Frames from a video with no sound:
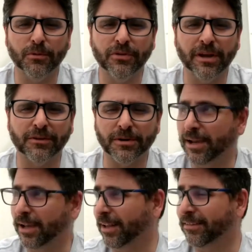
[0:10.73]
your host,
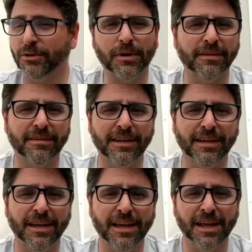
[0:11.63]
Hector, and as you can
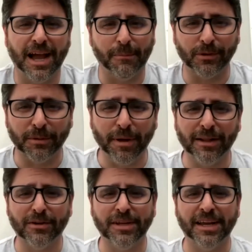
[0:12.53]
see, I'm on the
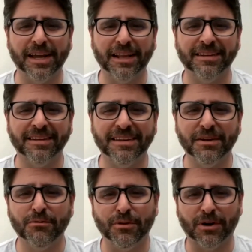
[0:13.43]
balcony again
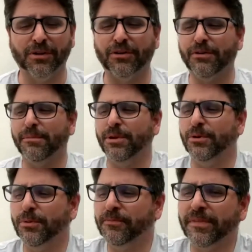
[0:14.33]
for another
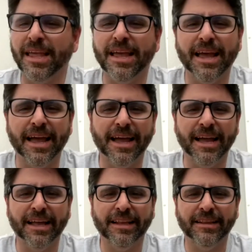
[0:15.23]
review.
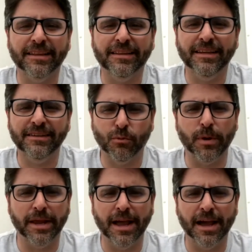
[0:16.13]
And this
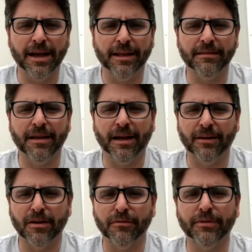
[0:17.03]
week had
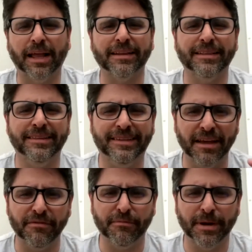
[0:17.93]
a lot of like
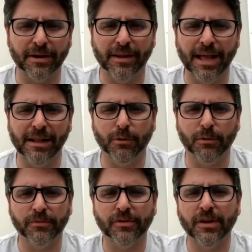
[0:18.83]
death metal
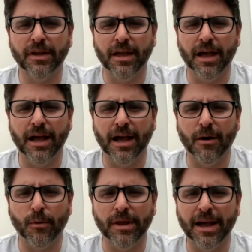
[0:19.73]
albums.
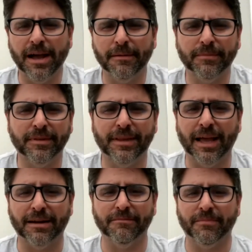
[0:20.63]
We have
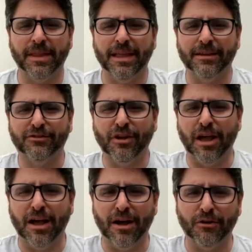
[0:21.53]
that
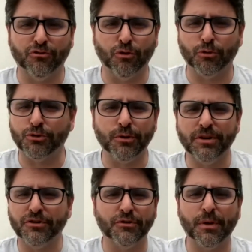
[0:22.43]

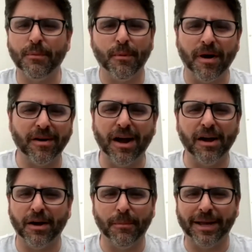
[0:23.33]

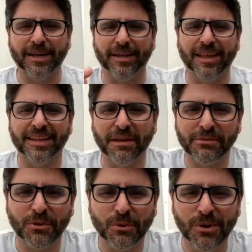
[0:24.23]
that
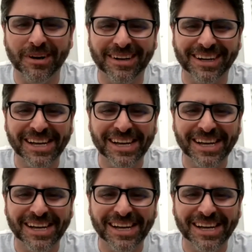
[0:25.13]
name's so